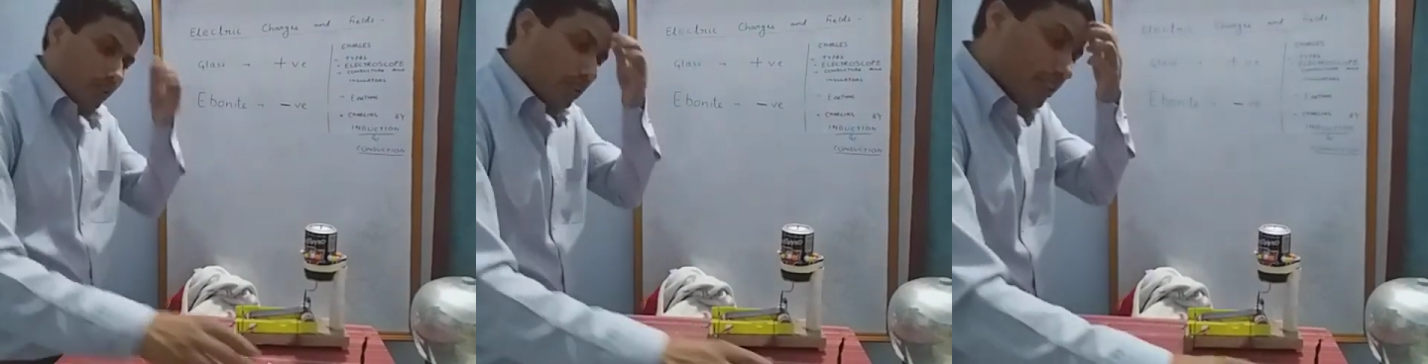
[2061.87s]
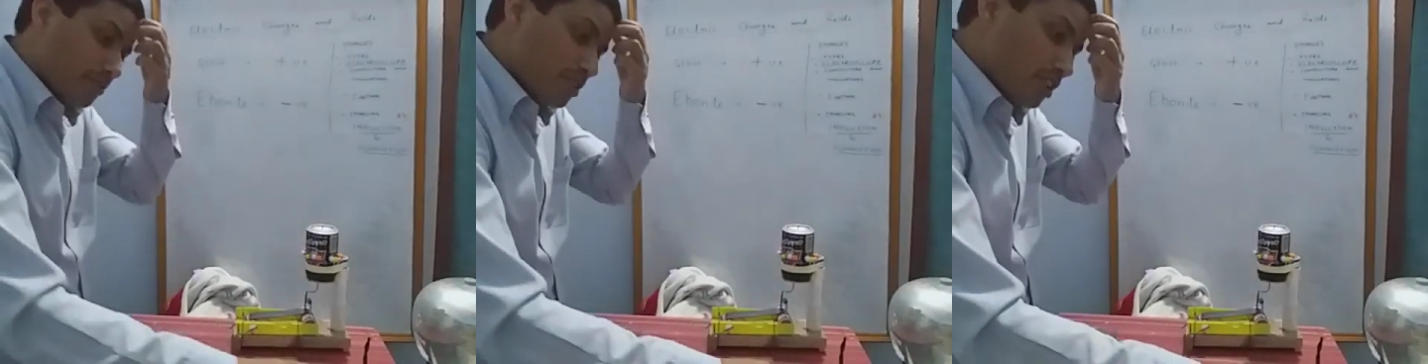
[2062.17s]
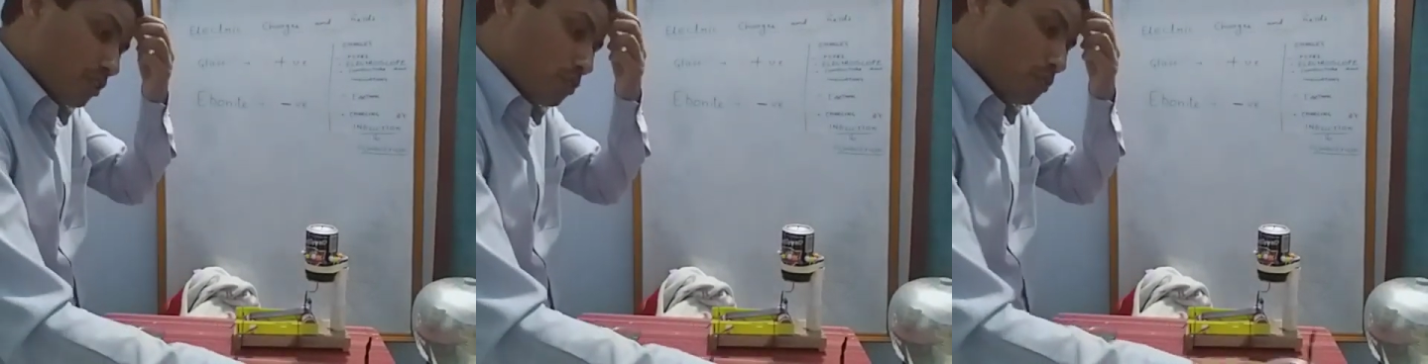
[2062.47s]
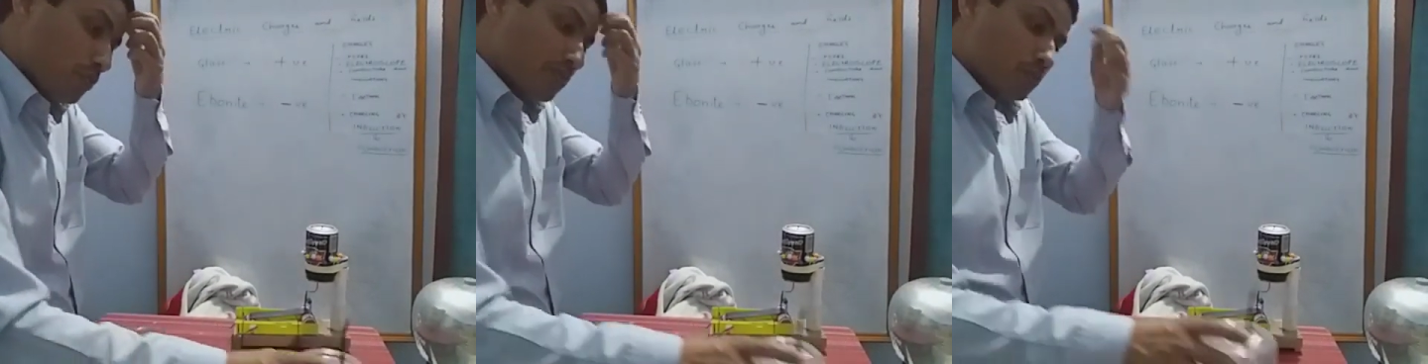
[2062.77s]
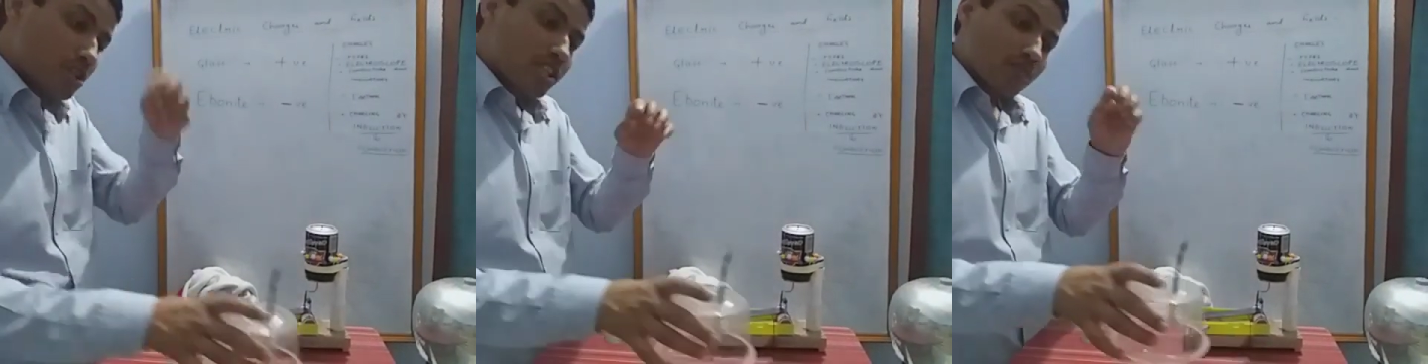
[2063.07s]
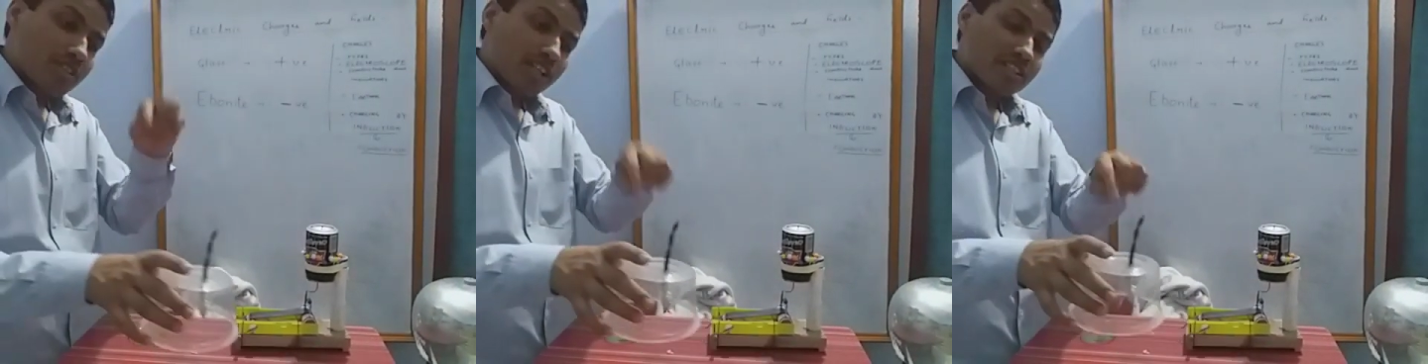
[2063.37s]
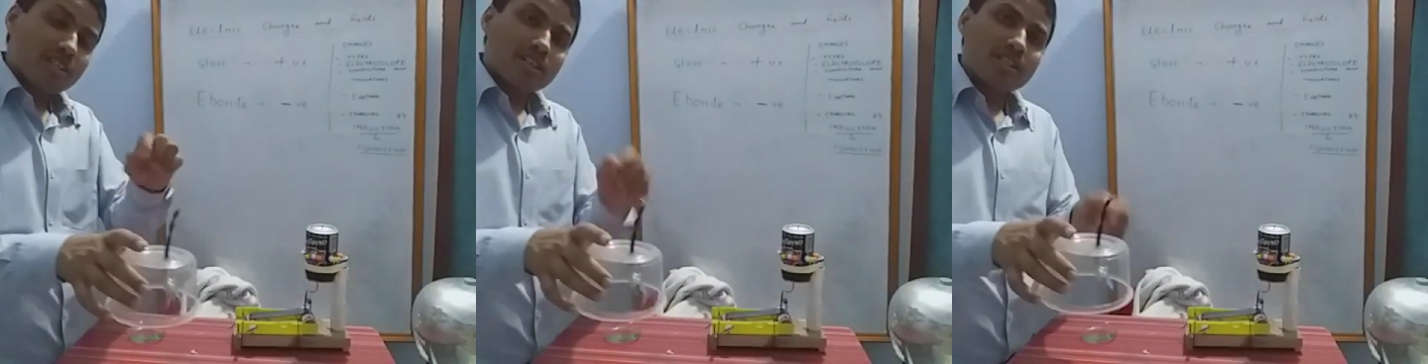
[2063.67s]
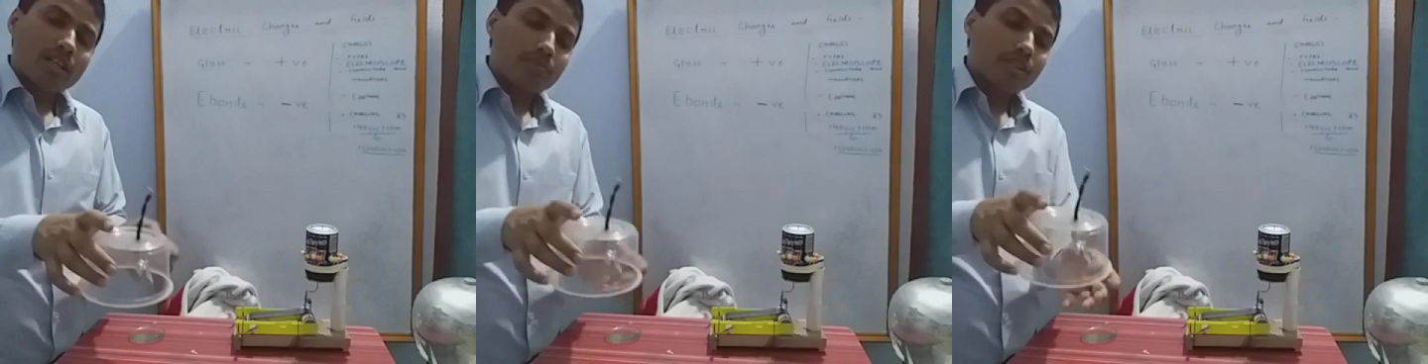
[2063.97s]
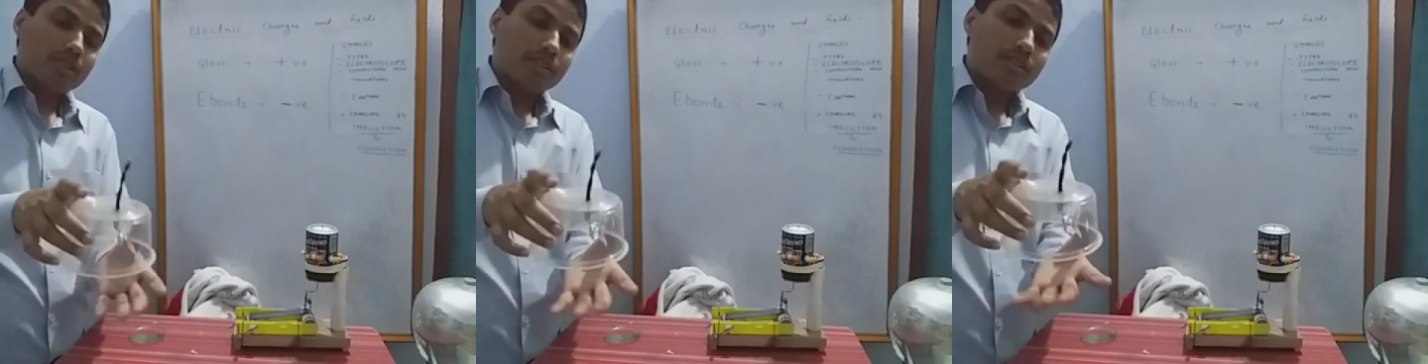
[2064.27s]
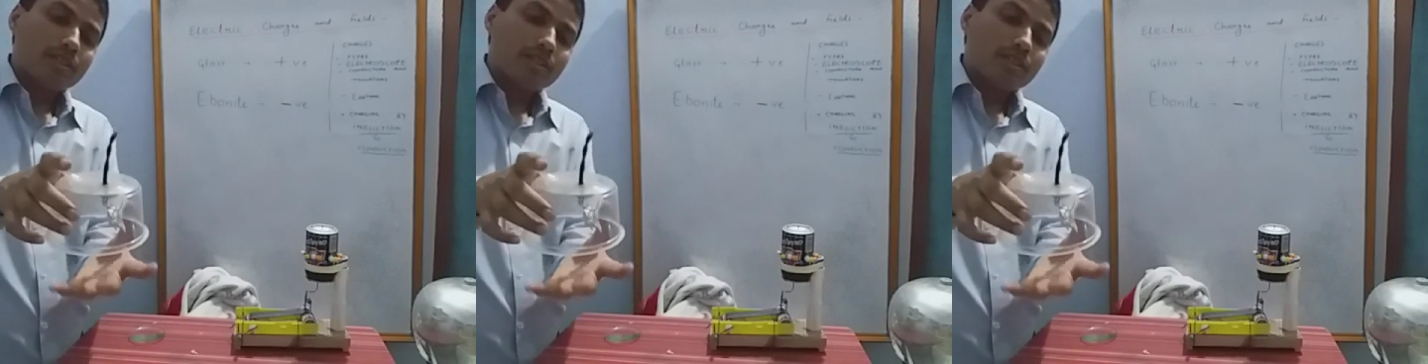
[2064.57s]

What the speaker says: let me tell you one more thing which accidentally happened here.